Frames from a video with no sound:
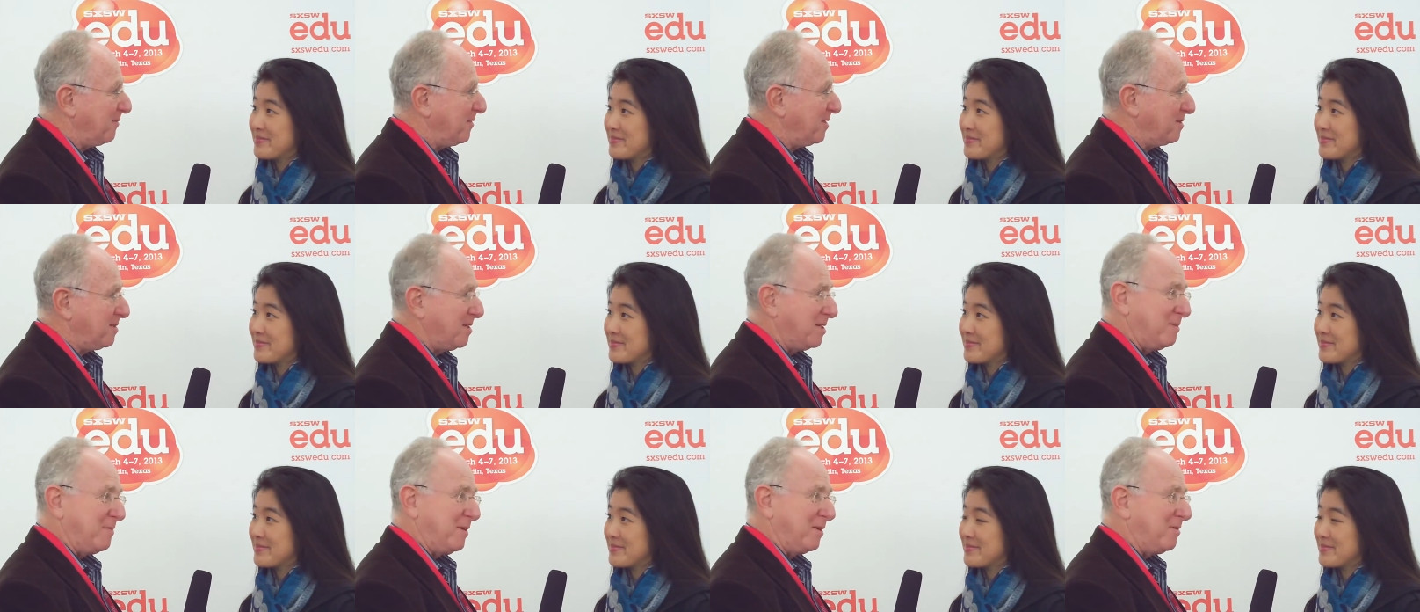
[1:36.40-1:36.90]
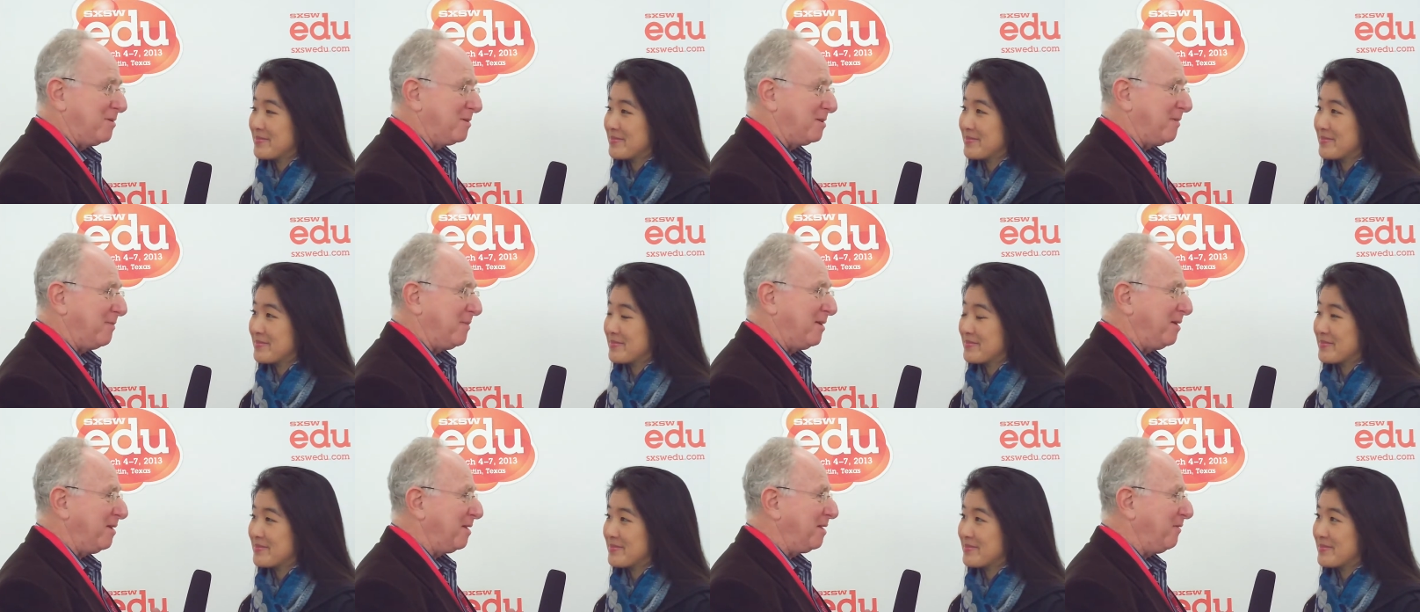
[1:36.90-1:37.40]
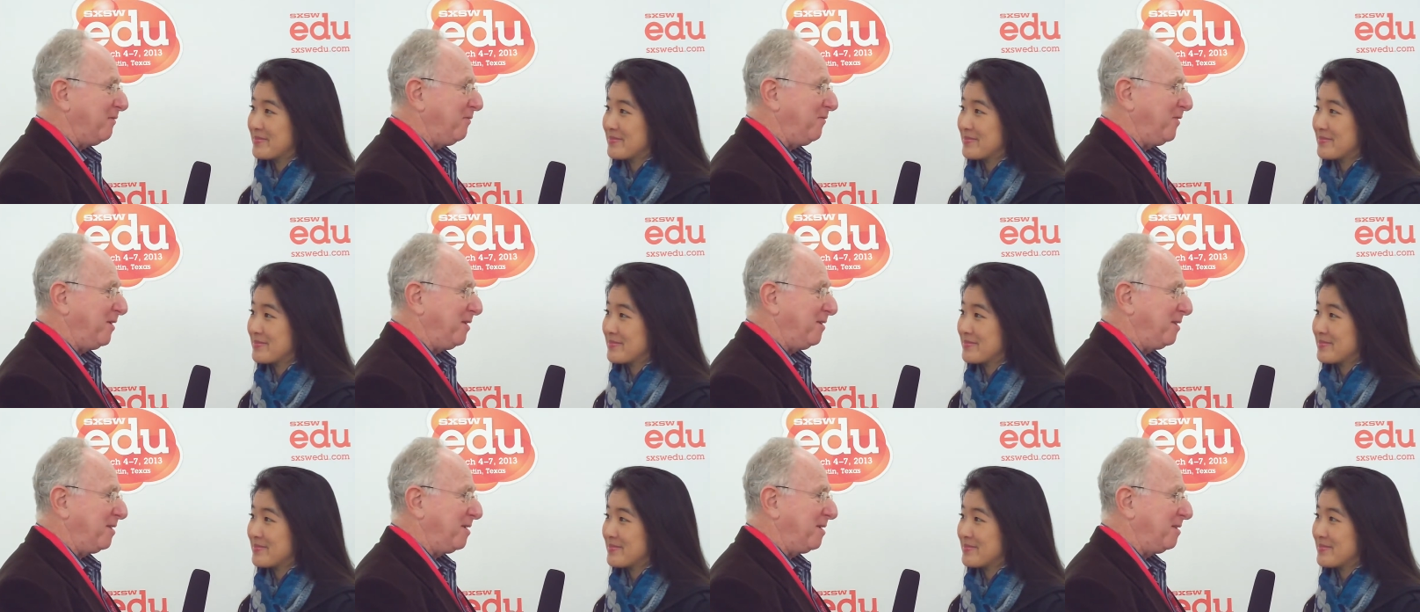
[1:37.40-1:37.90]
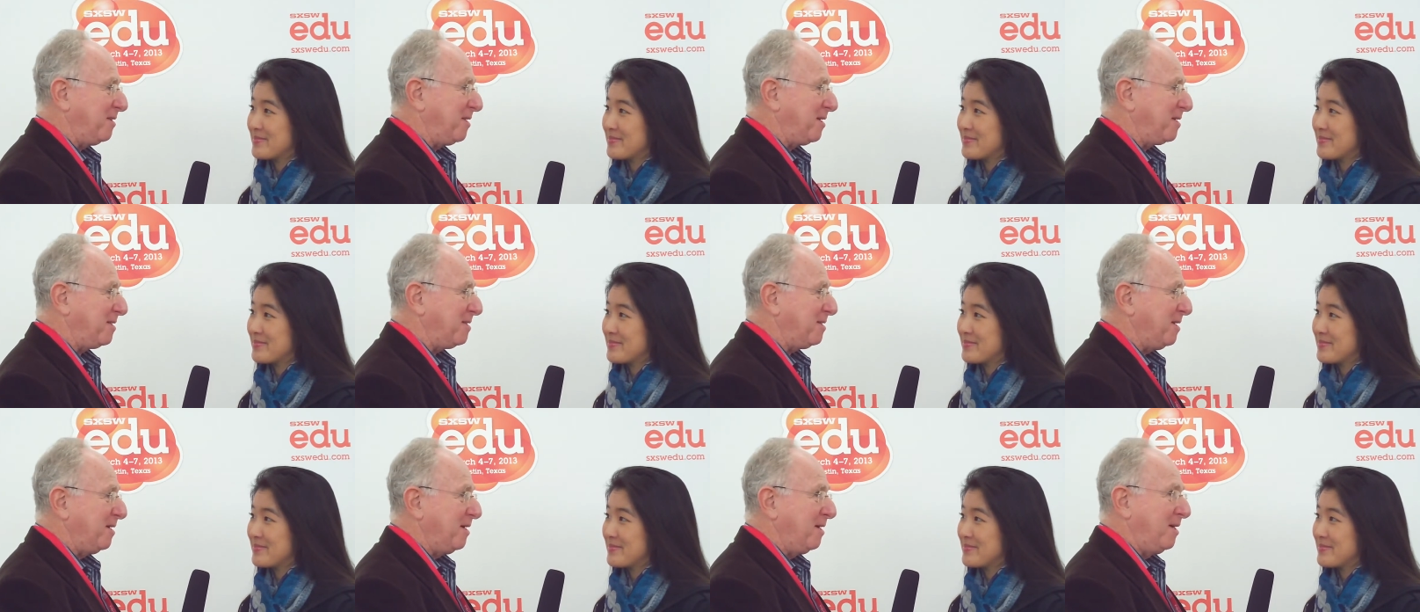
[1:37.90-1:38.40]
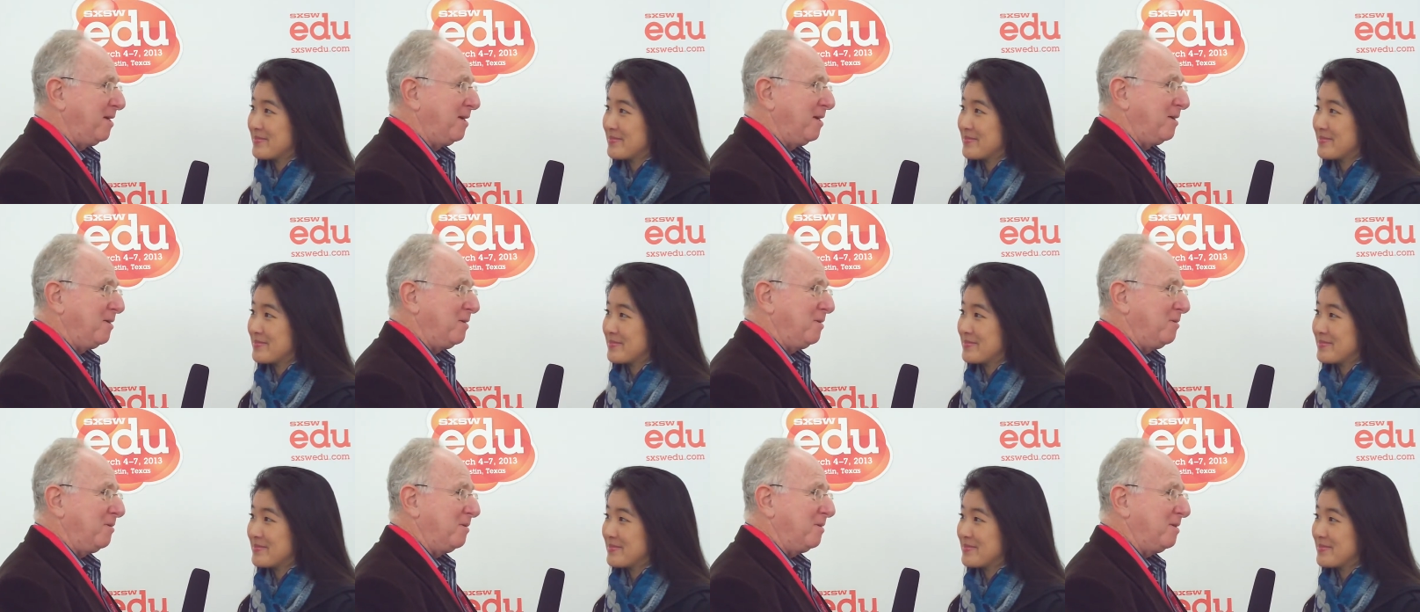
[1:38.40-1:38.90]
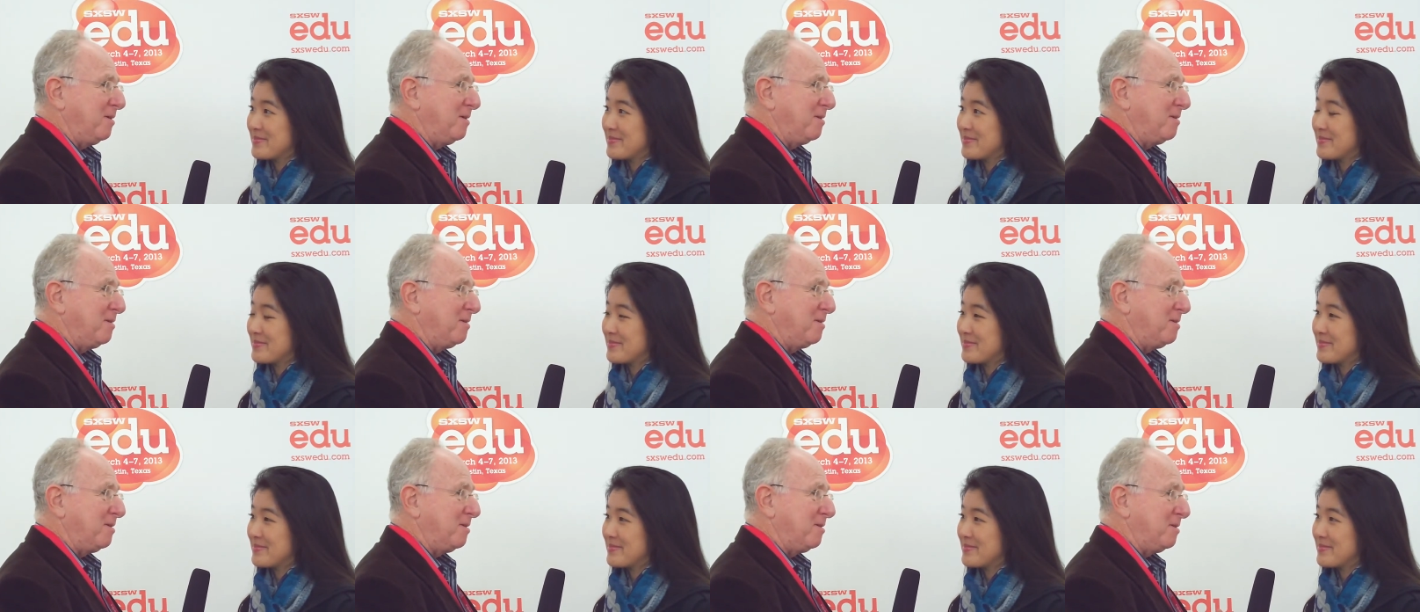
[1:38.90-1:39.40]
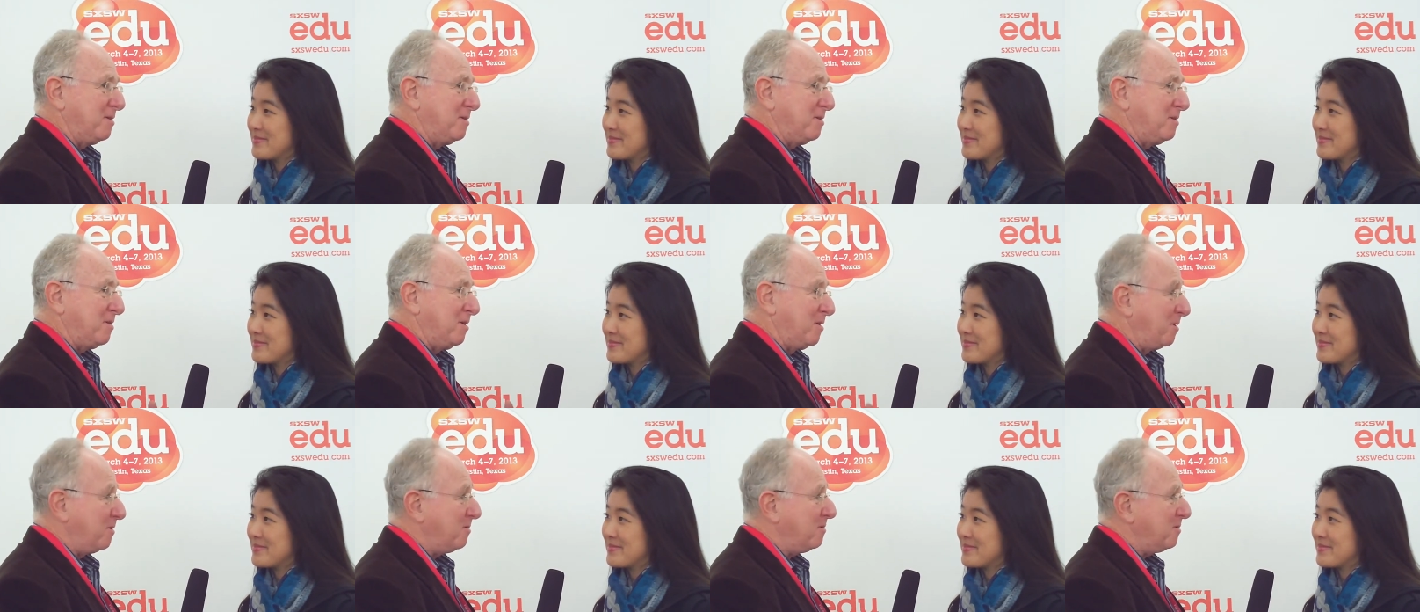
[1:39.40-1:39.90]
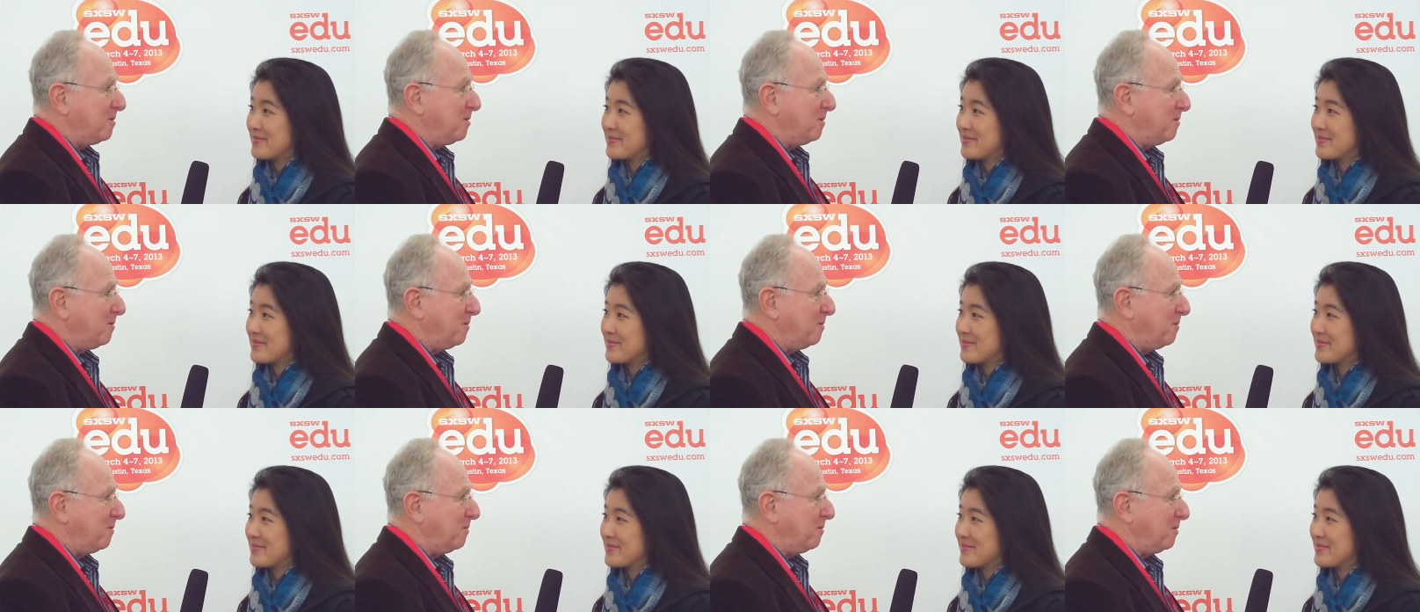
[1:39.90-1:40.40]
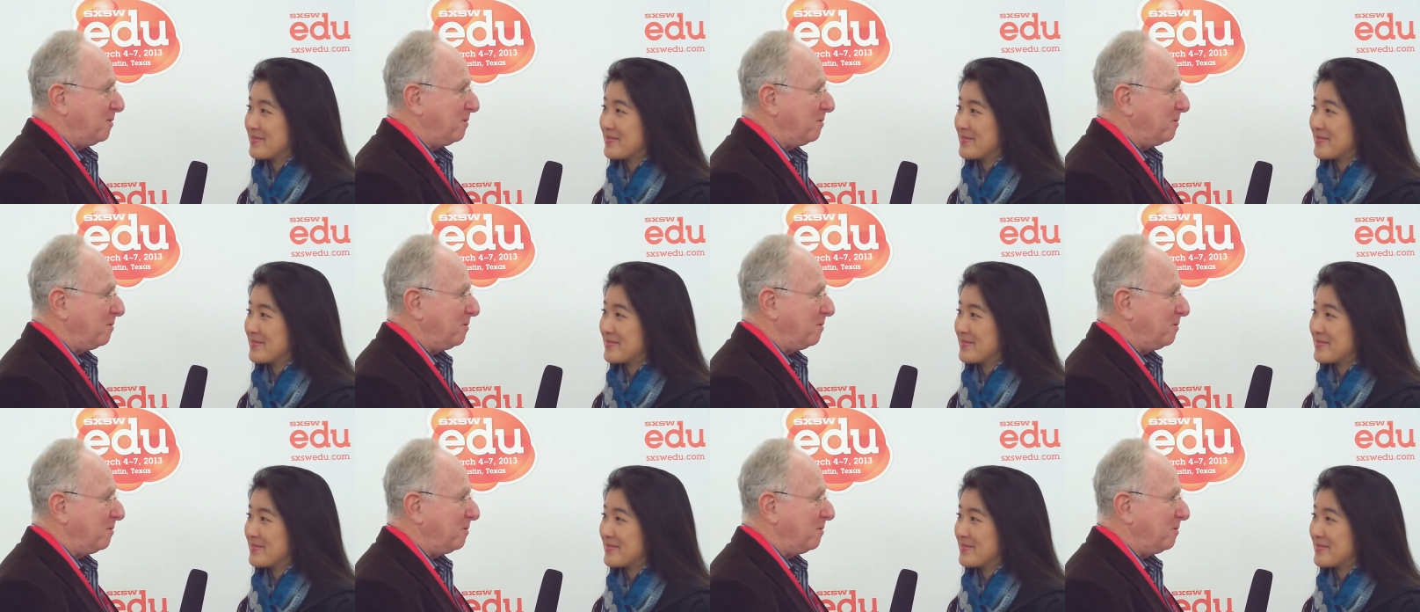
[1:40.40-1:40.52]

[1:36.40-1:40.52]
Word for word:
Speaker 1: of this is? Because I'm getting a feeling that you could turn to